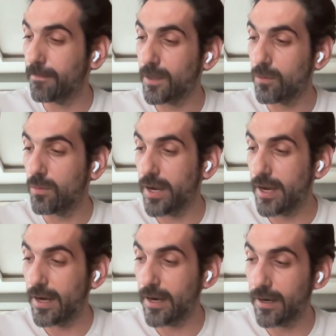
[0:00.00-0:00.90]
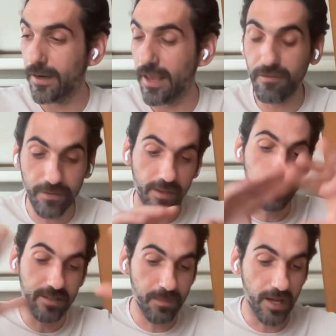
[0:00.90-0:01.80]
where everything
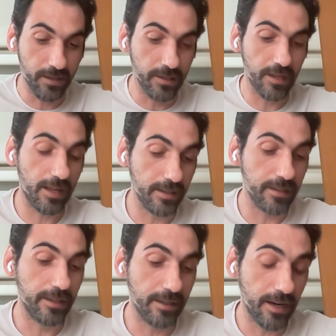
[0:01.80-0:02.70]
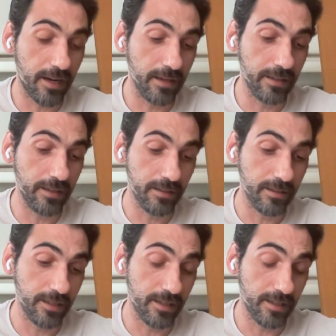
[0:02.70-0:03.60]
is bundled under in
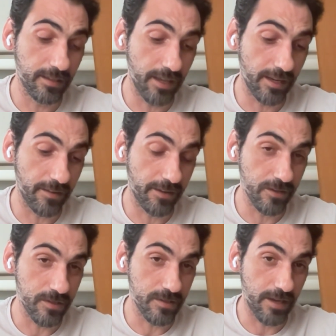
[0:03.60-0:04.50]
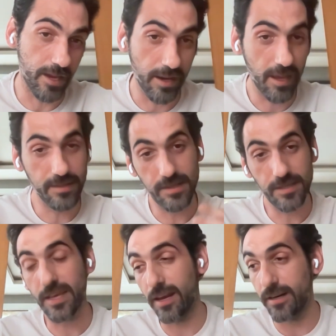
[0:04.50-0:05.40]
a container registry. And
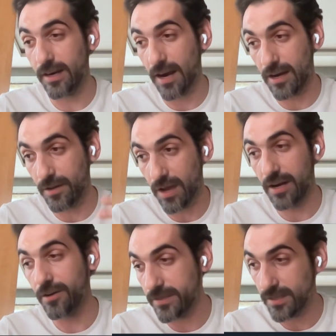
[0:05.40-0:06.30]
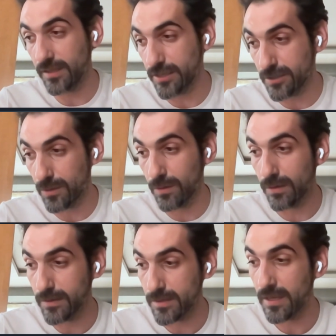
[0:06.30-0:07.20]
Zscaler are using these
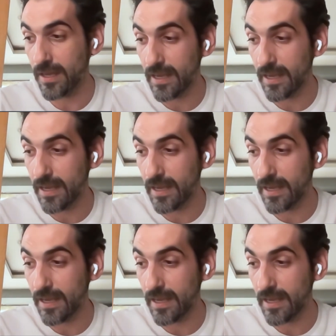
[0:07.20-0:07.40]
tools.